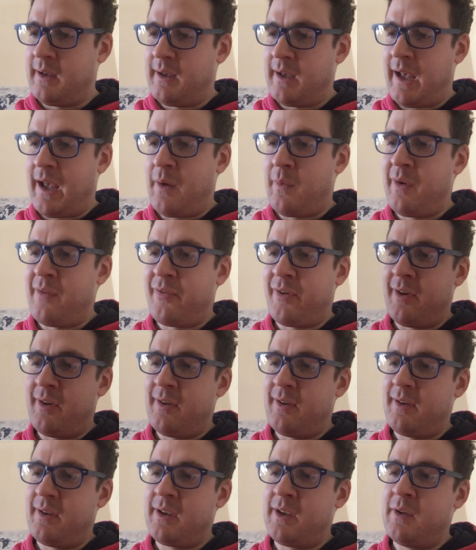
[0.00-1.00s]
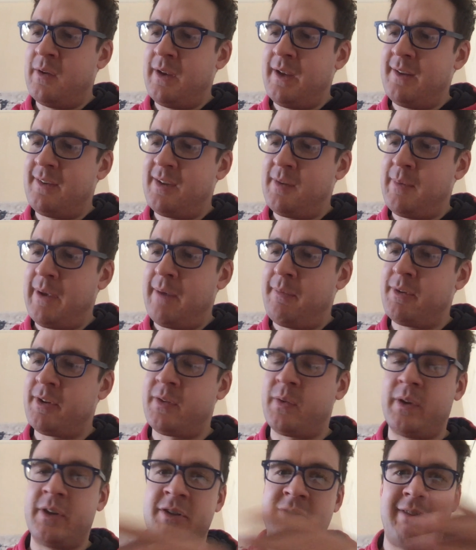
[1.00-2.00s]
However, you need to be able
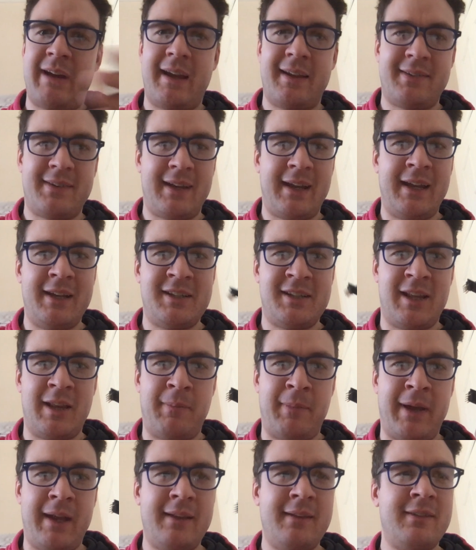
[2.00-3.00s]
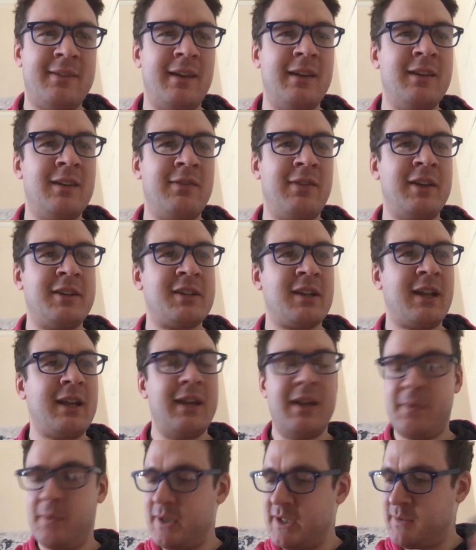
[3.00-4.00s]
to address each of the pins
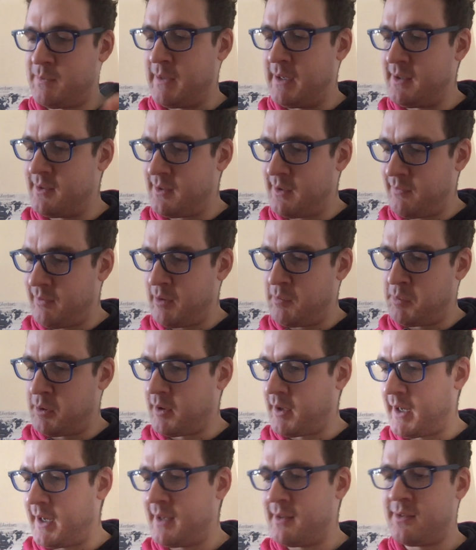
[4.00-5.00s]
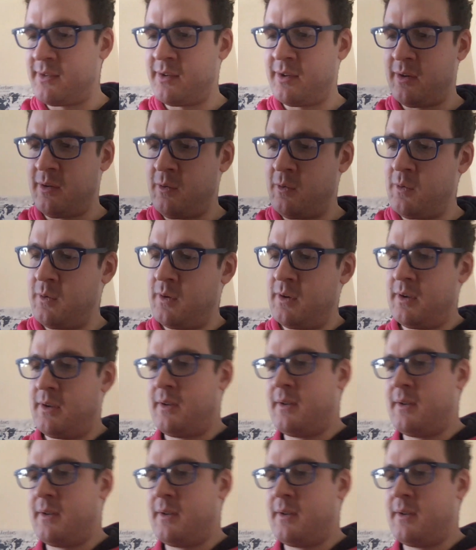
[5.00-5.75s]
individually, which means if you plug it into